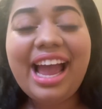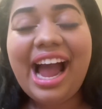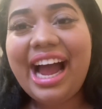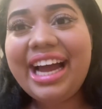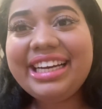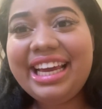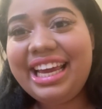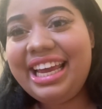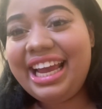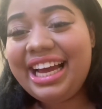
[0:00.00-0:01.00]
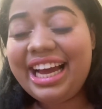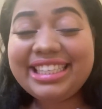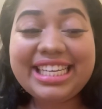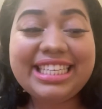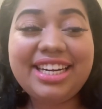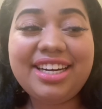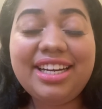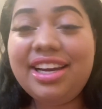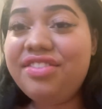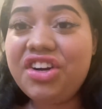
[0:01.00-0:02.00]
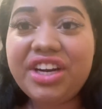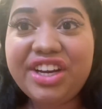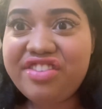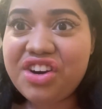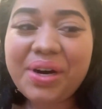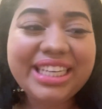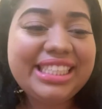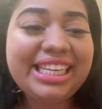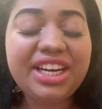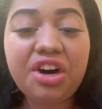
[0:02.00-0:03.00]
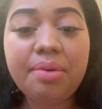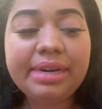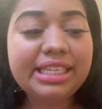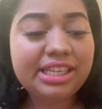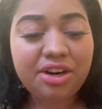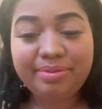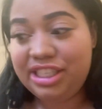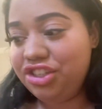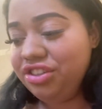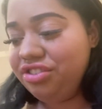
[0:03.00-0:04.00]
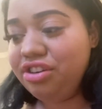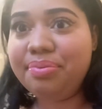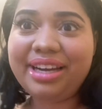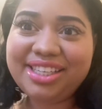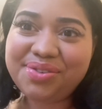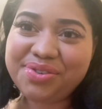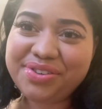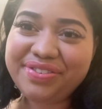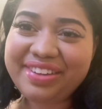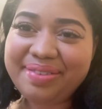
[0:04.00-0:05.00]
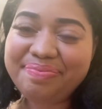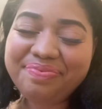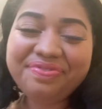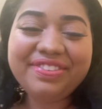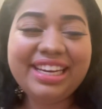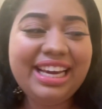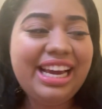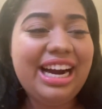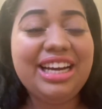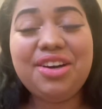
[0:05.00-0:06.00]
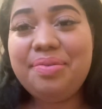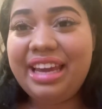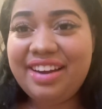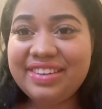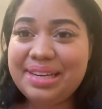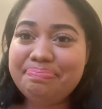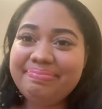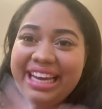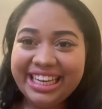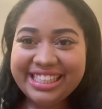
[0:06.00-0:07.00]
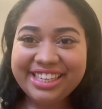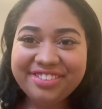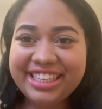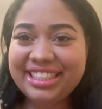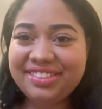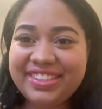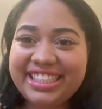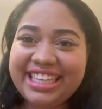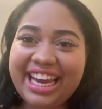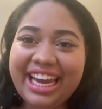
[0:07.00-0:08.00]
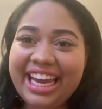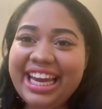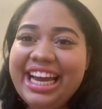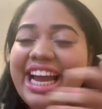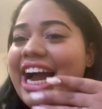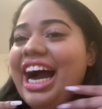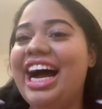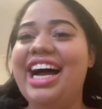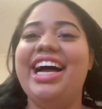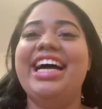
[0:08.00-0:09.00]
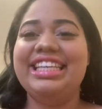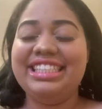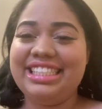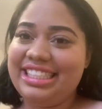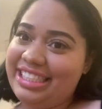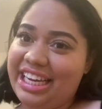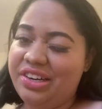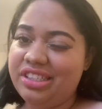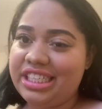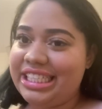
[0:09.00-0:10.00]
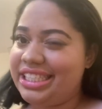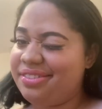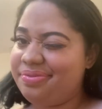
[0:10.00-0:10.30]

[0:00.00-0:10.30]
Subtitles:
And yeah, as I said earlier, you got any requests, any comments, I'll be sure to reply to all of them. I hope you have an amazing rest of the day and stay gorgeous.